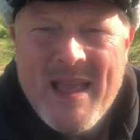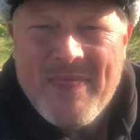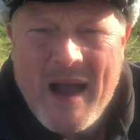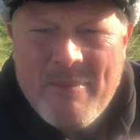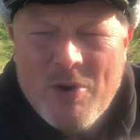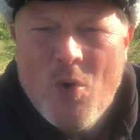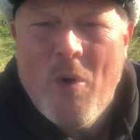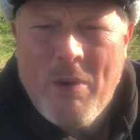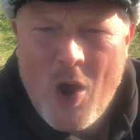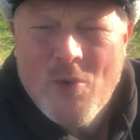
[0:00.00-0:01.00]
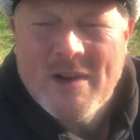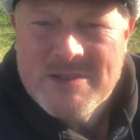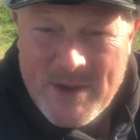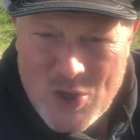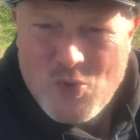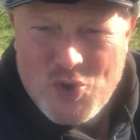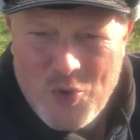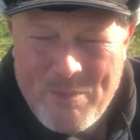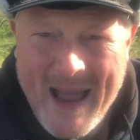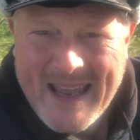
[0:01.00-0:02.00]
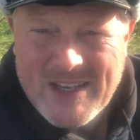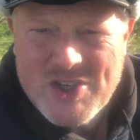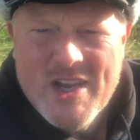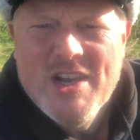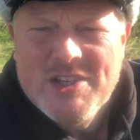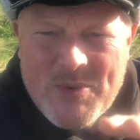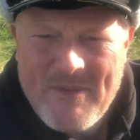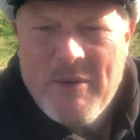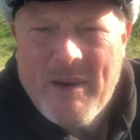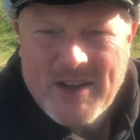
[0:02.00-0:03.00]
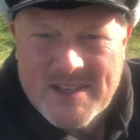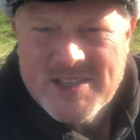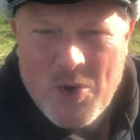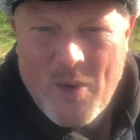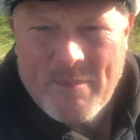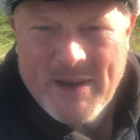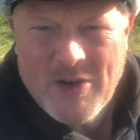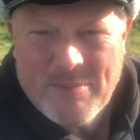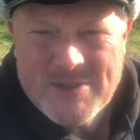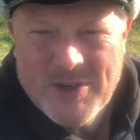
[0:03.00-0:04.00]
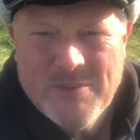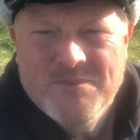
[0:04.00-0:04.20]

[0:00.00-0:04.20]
that I'm going to upload onto my YouTube page so everybody can see what I've been up to.